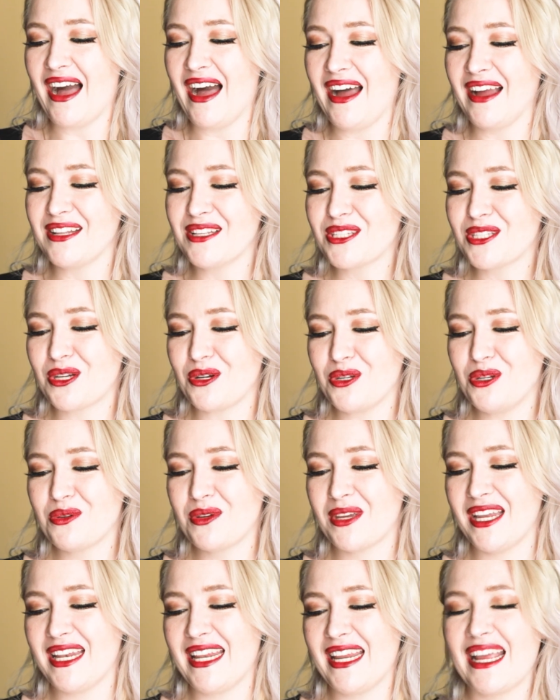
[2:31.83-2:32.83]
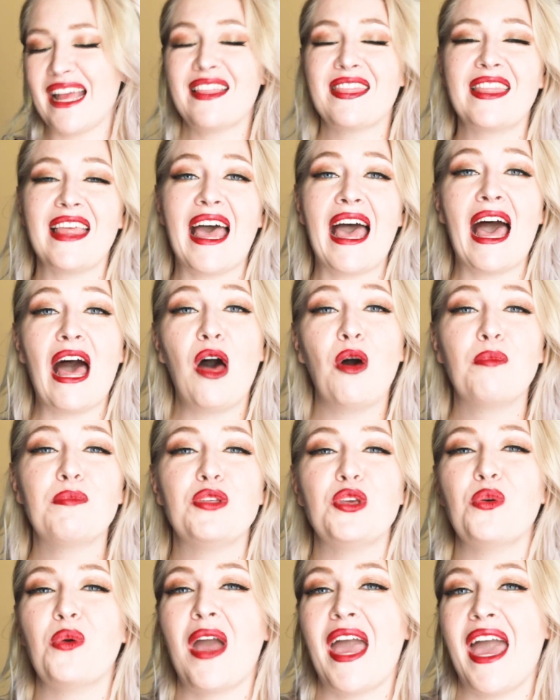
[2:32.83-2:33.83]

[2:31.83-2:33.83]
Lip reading: on so you can get the help you